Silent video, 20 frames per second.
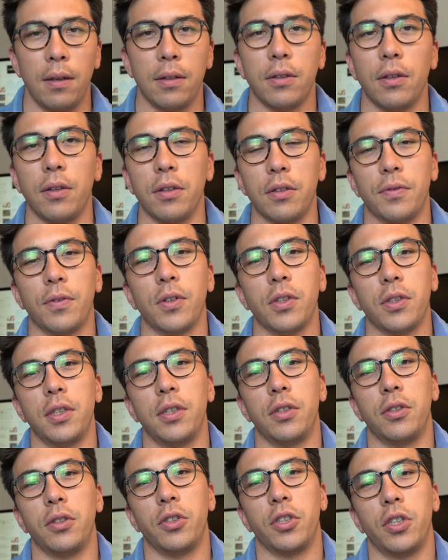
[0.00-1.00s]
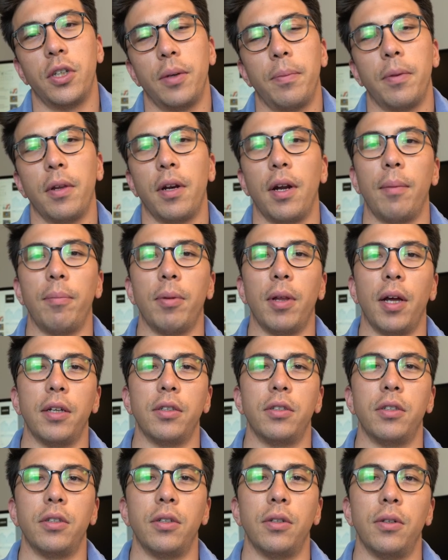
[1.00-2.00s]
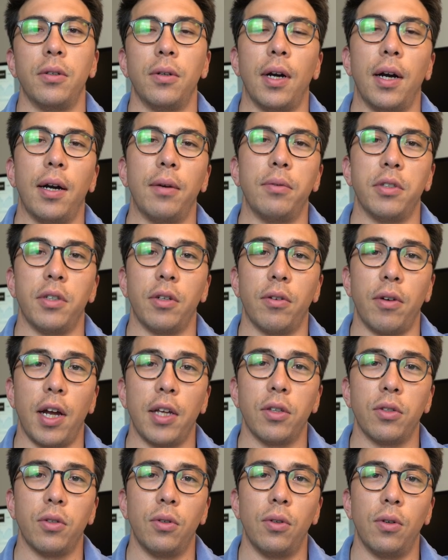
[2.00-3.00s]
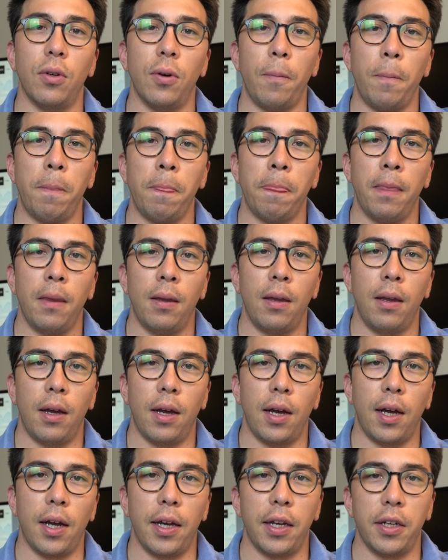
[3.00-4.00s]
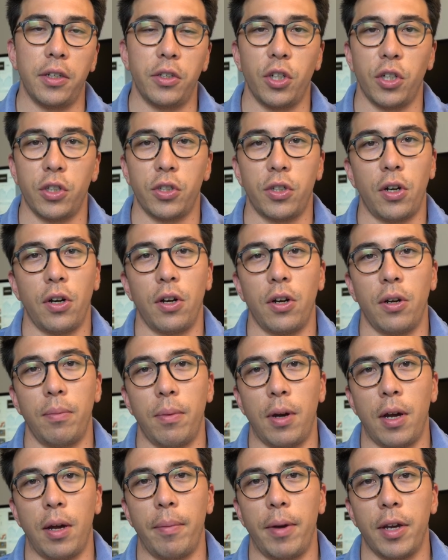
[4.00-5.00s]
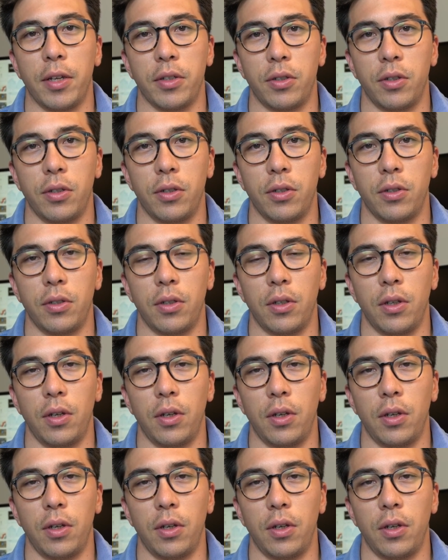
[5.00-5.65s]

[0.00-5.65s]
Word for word: So this first internship that I applied to, I was in grad school. I had just started my master's